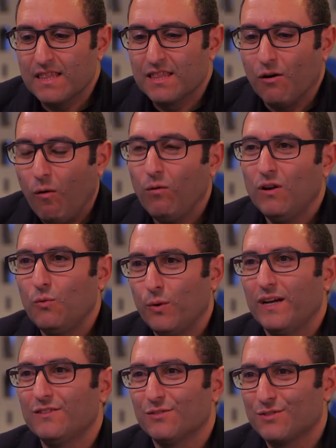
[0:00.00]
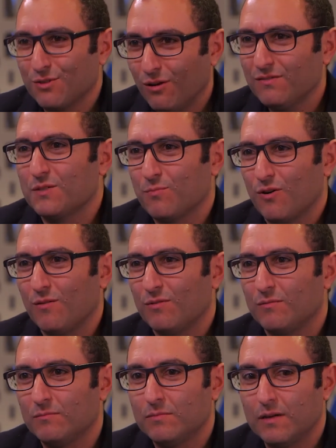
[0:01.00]
the only way to solve this
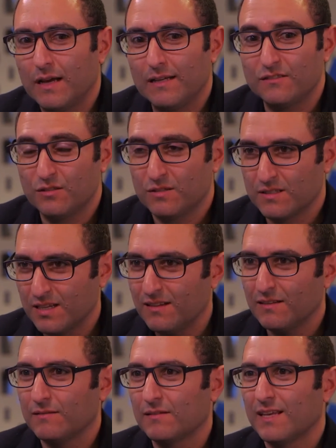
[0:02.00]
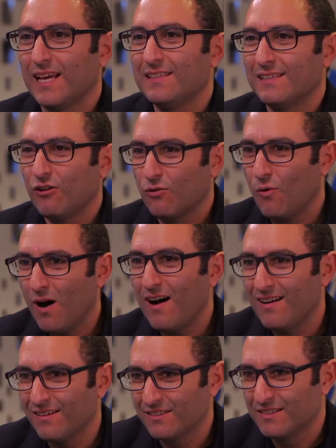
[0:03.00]
problem and to still get an
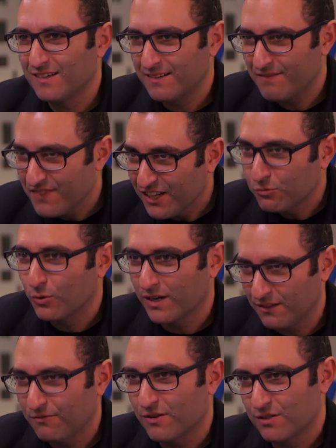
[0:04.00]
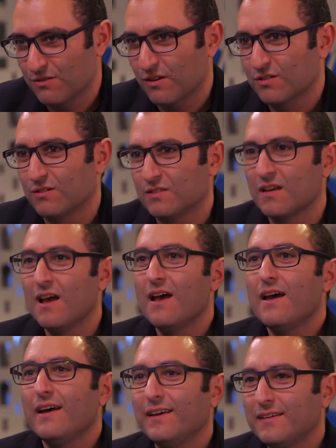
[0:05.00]
ROI on their network infrastructures
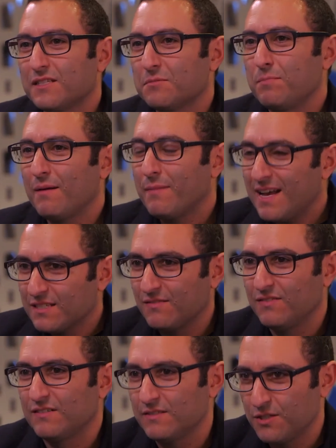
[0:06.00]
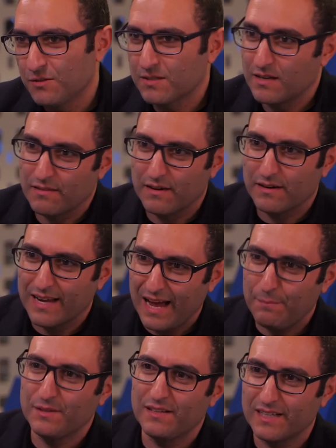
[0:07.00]
is by massively reducing their
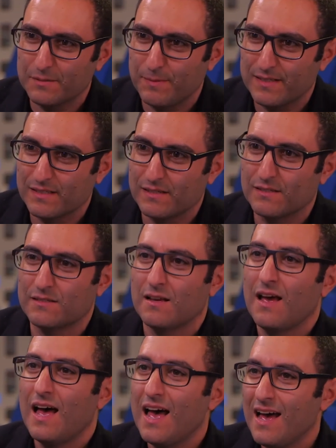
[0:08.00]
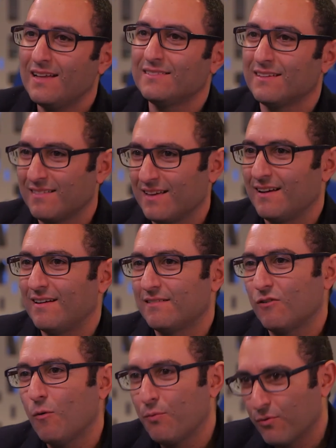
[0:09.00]
capital expenses and
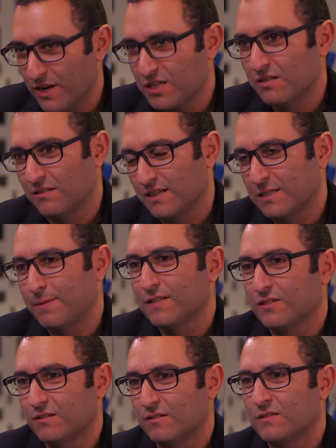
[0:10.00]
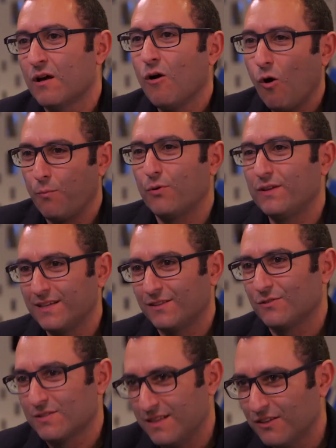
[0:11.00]
their operational expenditures
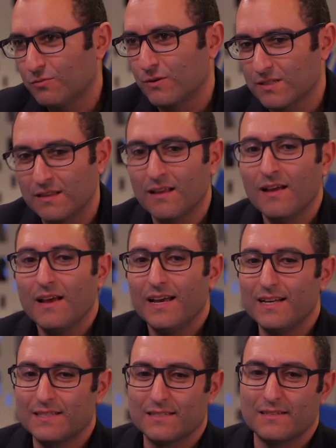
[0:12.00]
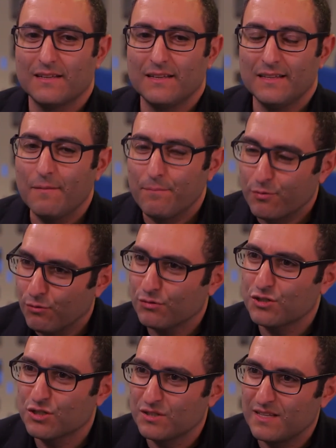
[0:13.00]
operating those networks. And it's an
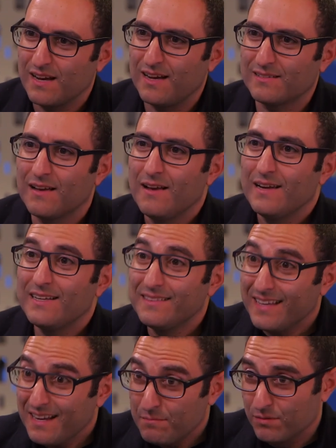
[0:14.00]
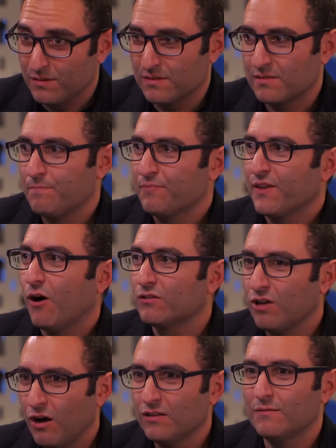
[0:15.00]
approach that enables
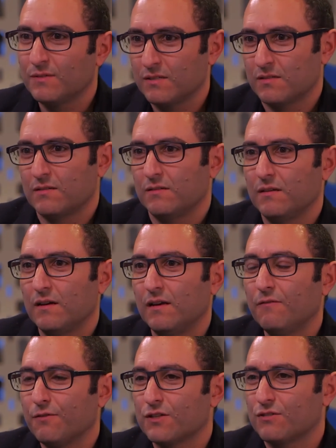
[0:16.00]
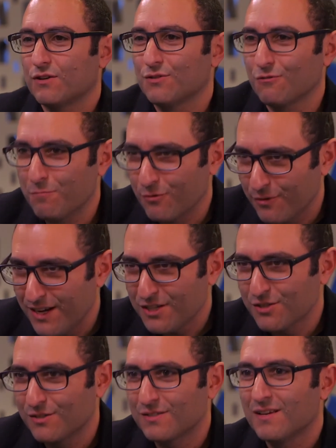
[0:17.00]
autonomous infrastructure
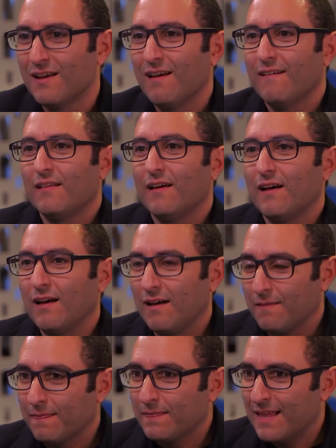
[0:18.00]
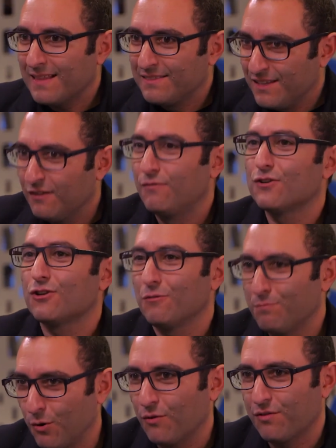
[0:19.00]
operations, delivers
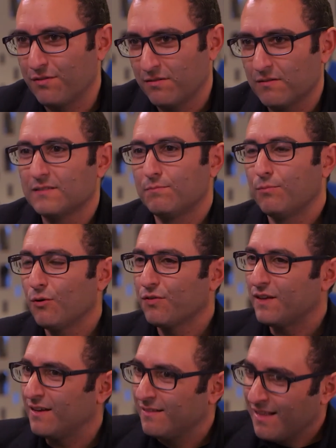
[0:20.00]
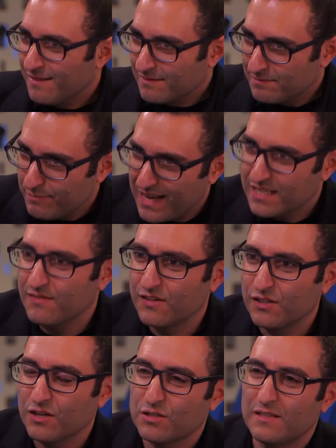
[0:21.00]
on both, right? Both a massive
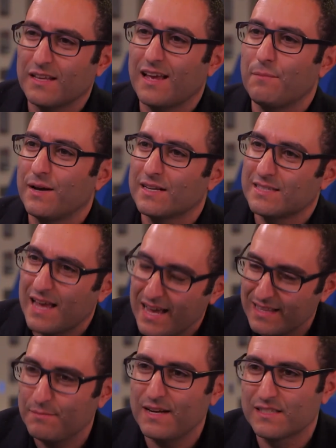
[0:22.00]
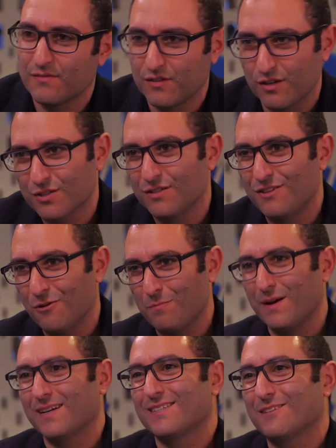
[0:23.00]
reduction in capex and a massive reduction in
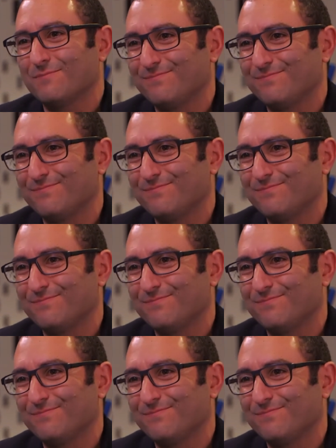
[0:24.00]
opex.